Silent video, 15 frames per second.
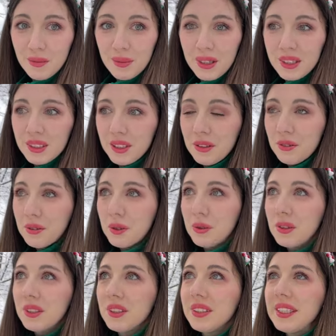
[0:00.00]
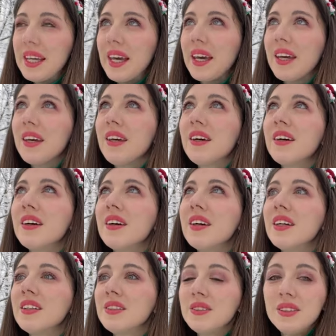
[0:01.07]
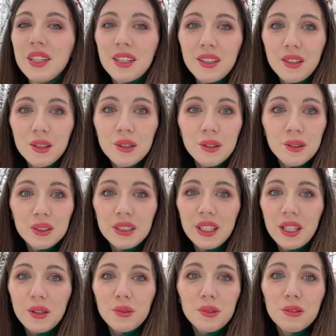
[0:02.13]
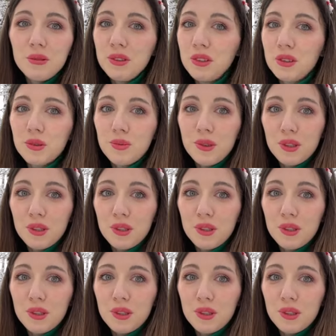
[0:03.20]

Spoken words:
But if we would stay, today the whole day would be just